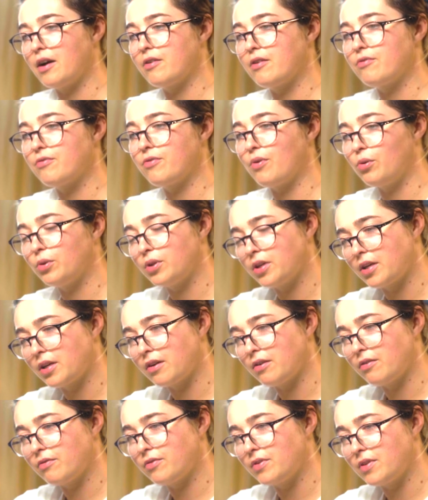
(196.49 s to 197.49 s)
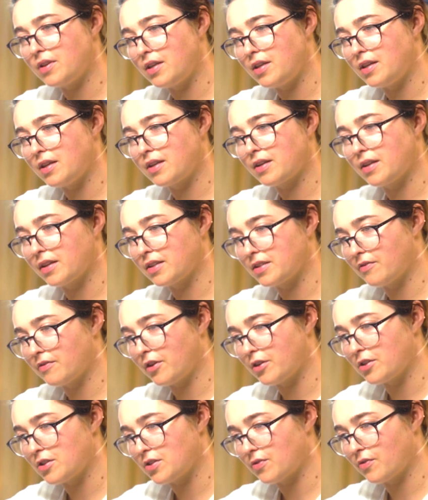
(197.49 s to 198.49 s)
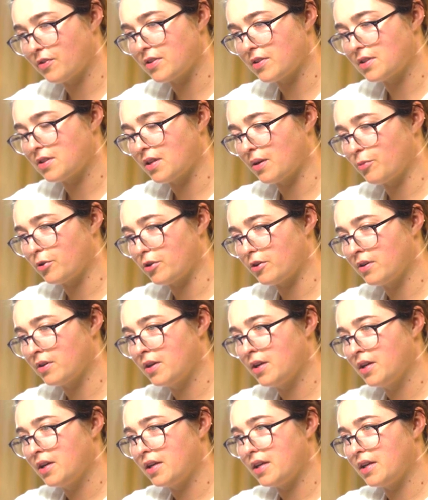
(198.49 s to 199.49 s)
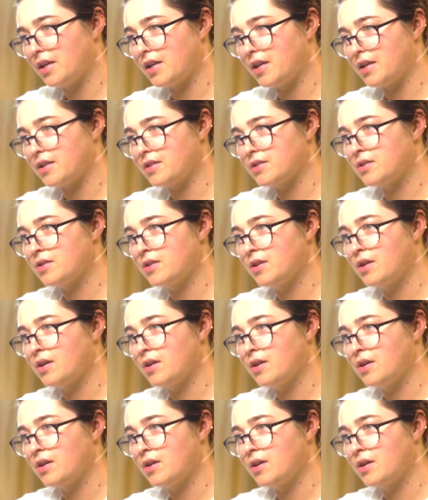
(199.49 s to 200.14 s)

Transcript: unfolding of the collective energies for the summer is,